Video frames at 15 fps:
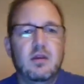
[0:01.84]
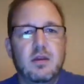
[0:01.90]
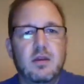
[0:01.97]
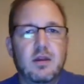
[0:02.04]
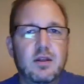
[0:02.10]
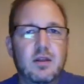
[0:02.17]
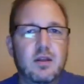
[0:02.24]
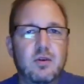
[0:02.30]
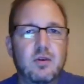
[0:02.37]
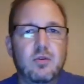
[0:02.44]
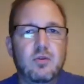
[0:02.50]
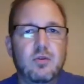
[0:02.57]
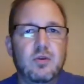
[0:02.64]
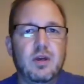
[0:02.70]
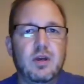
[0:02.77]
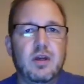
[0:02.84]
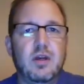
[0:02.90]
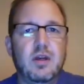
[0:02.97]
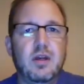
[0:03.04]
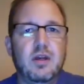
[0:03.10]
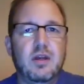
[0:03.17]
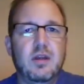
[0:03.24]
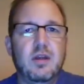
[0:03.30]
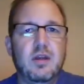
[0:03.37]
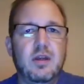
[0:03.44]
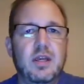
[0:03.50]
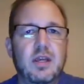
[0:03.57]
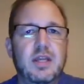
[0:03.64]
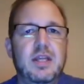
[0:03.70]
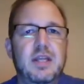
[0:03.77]
Hello,
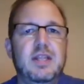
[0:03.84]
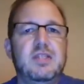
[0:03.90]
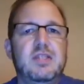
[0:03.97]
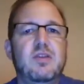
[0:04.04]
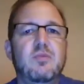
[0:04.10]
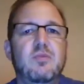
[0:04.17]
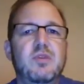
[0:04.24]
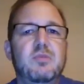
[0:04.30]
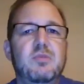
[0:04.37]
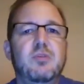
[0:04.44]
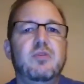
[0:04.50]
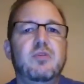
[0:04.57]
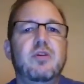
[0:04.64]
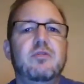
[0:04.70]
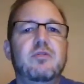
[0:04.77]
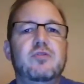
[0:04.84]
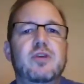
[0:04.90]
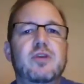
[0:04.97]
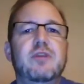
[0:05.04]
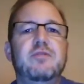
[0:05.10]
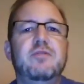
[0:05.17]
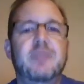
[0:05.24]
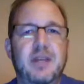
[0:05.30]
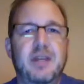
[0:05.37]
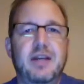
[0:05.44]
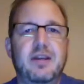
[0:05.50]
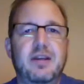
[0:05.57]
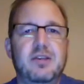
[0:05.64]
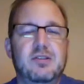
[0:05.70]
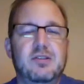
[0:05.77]
80s Reboot Overdrive
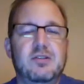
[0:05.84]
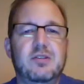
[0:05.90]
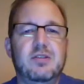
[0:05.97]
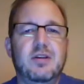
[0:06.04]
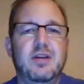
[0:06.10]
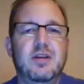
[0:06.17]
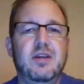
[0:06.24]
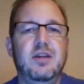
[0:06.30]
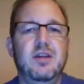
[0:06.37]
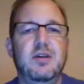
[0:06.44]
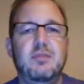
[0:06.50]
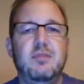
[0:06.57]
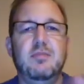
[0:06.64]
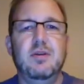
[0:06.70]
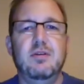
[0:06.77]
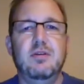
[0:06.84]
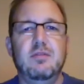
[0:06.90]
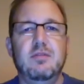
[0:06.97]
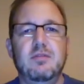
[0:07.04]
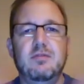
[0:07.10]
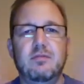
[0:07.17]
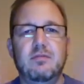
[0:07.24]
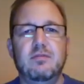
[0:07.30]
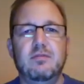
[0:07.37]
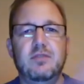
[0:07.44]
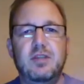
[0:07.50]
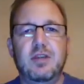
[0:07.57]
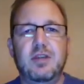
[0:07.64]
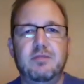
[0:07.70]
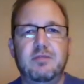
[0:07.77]
fanatics. I am
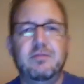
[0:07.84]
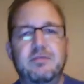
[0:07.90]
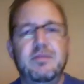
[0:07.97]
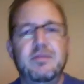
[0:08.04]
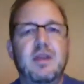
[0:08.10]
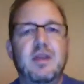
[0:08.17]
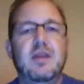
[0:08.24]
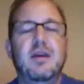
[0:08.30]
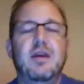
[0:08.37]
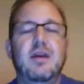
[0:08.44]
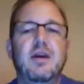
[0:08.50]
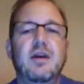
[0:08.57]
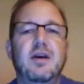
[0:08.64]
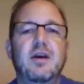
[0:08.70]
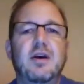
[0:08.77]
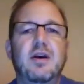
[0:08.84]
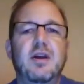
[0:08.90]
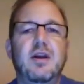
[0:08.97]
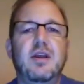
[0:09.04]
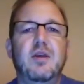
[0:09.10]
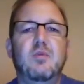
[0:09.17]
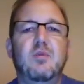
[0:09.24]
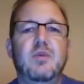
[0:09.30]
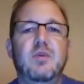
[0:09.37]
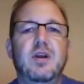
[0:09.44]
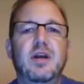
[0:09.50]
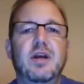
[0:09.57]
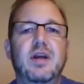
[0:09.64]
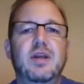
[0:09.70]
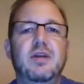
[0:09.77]
Dave, and what
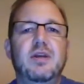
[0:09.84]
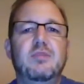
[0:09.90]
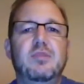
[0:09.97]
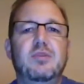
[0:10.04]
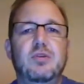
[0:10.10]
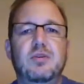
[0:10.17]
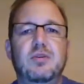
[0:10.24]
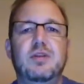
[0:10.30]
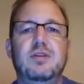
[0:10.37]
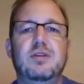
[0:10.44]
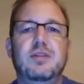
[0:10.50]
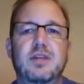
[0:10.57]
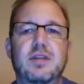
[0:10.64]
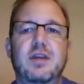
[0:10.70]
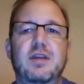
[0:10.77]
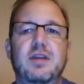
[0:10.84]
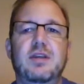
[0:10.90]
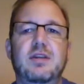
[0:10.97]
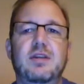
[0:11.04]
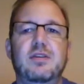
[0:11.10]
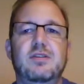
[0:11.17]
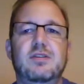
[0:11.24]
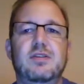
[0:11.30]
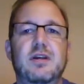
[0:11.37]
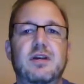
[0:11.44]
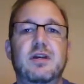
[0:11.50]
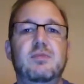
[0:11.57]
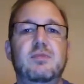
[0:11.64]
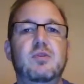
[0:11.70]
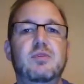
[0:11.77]
I am doing today is I
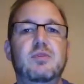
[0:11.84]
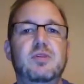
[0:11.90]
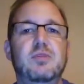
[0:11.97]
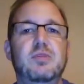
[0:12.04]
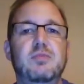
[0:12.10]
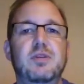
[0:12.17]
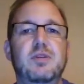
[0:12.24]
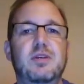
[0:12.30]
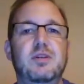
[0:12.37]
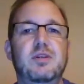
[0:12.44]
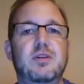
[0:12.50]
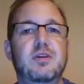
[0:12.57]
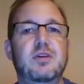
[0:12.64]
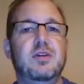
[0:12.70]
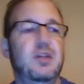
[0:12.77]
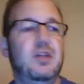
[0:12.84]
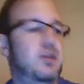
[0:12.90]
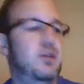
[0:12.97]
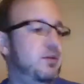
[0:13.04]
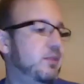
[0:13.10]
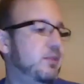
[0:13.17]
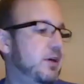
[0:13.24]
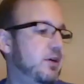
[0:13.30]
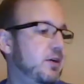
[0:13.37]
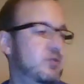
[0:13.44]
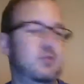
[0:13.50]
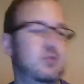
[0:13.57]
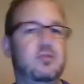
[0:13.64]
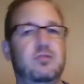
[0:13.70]
am going to be talking about